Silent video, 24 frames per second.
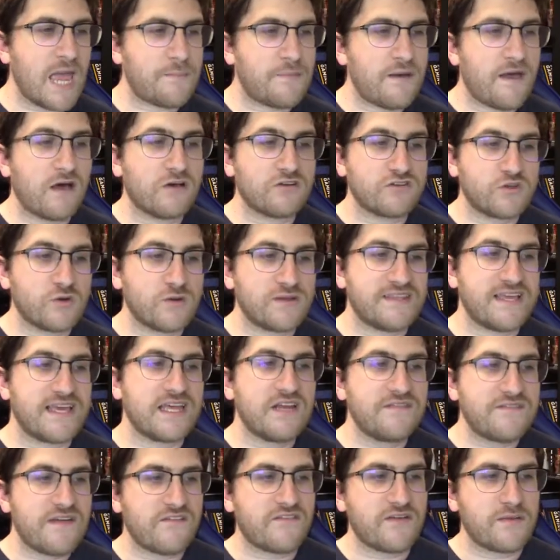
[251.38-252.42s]
also at the end
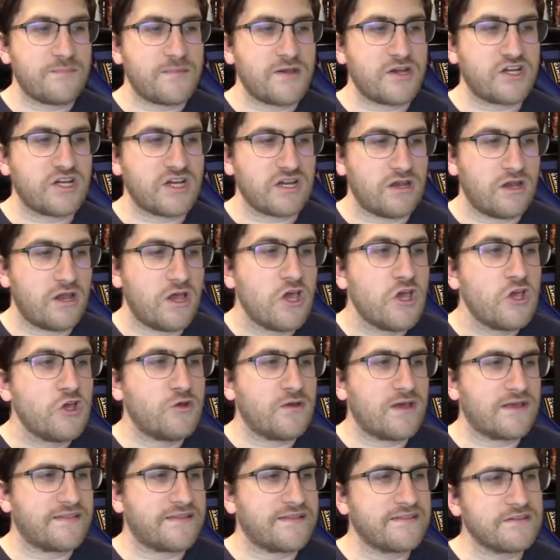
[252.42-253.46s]
of every mission, you
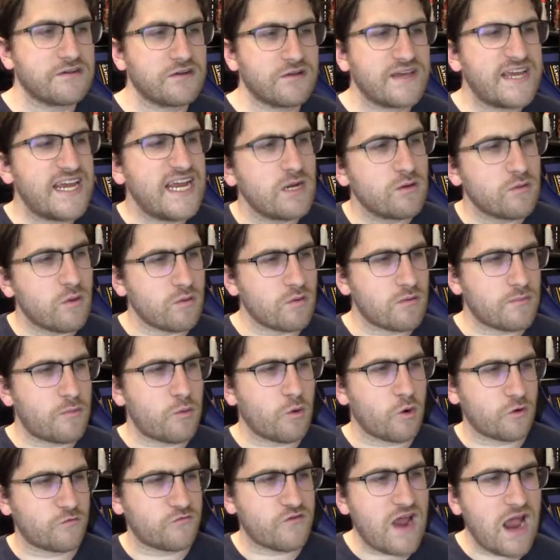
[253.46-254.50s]
get like a little hero
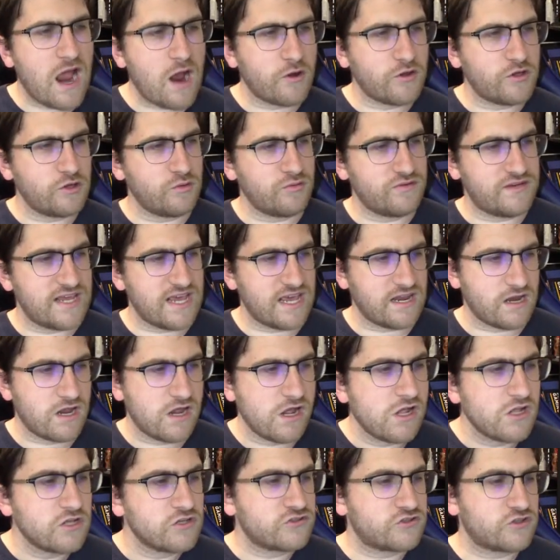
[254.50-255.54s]
report for how you did.
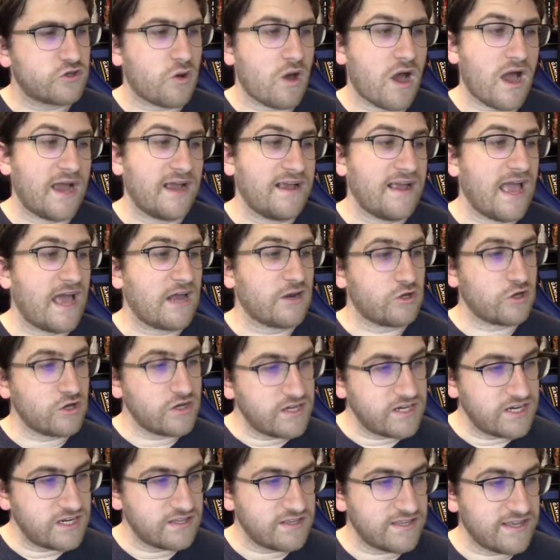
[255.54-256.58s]
So I had good
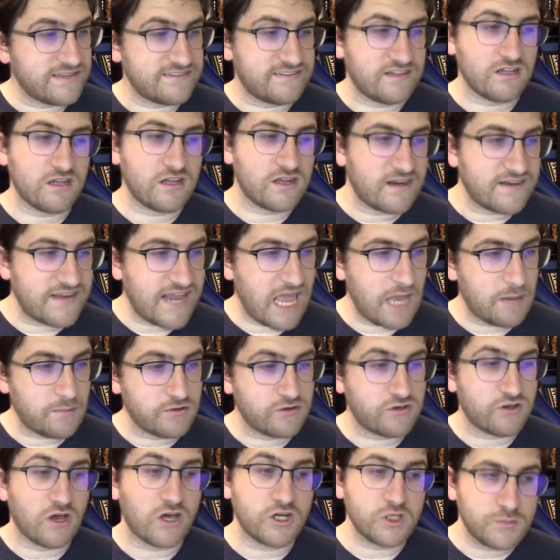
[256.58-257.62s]
healing, I did a lot of
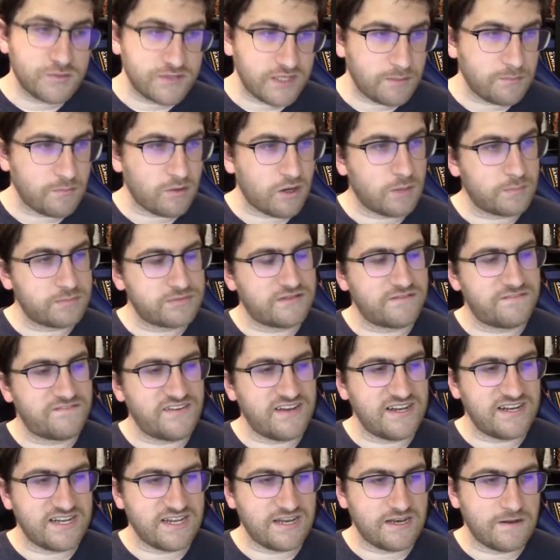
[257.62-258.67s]
damage, 100% mobs
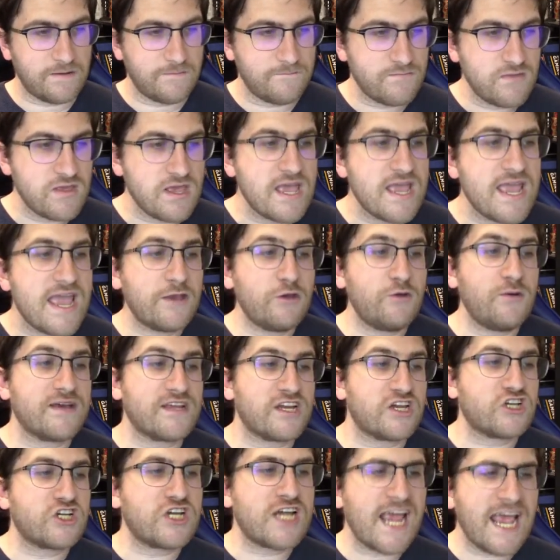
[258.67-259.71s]
defeated, and you get
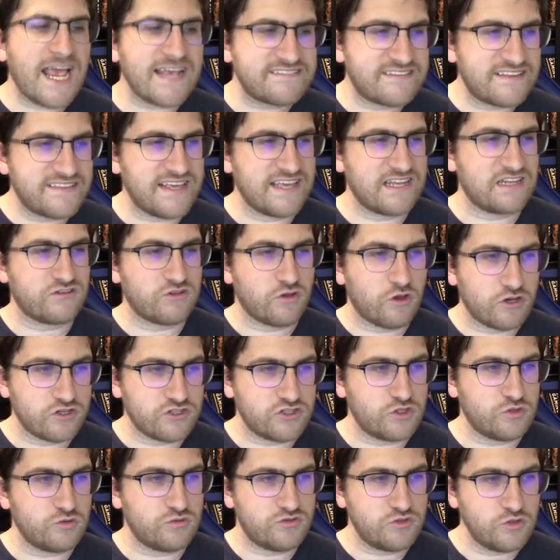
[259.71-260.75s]
a chest at the end as long as
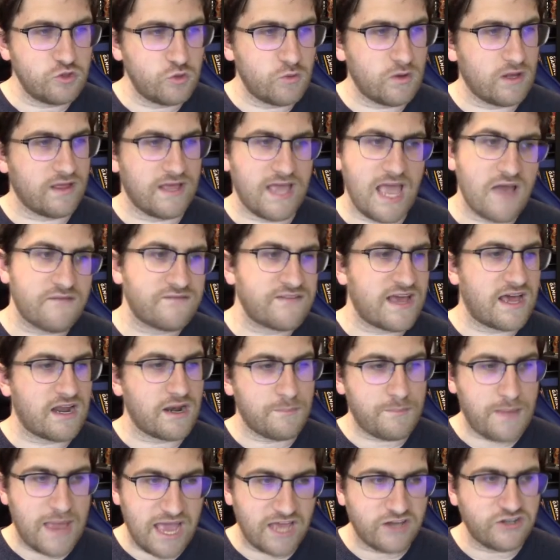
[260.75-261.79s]
you do well. I haven't had a
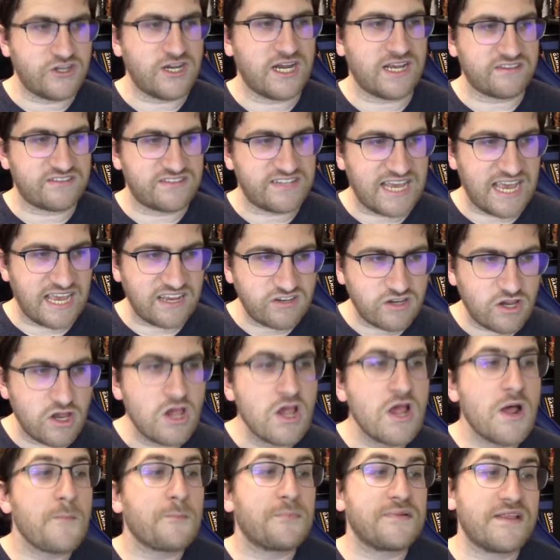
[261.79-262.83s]
bad chest yet,
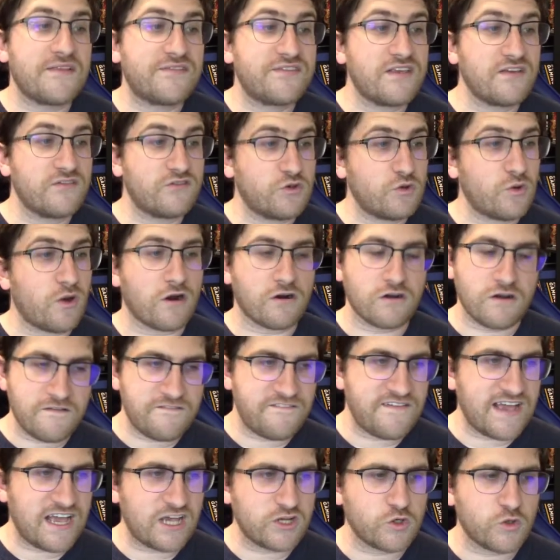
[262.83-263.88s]
but this gives you
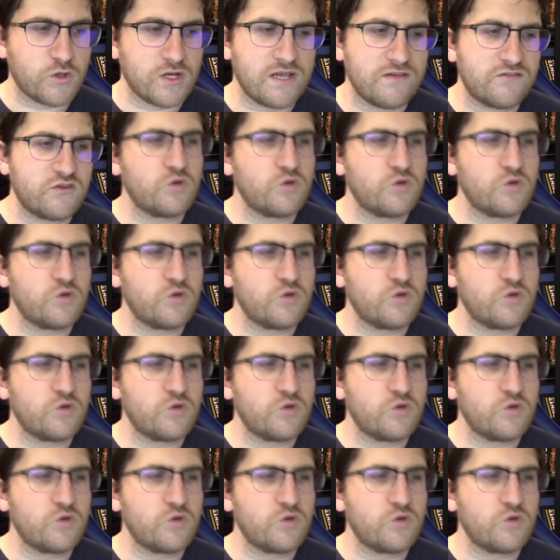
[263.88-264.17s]
artifacts, or it gives you